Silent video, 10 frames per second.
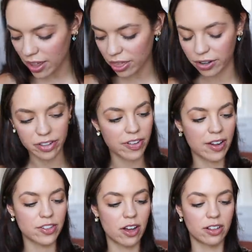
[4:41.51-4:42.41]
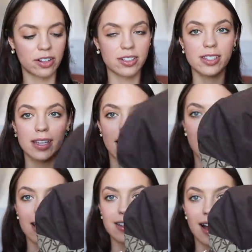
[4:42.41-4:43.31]
at $35,
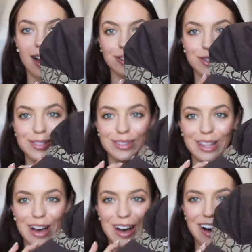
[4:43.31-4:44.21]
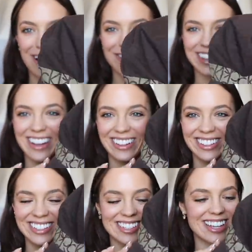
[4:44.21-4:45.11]
and I just love the
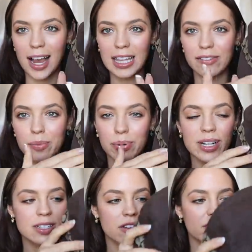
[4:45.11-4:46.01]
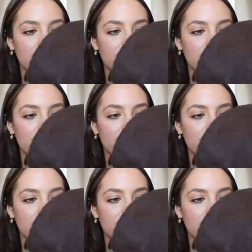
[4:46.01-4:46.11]
colors. I love the print on the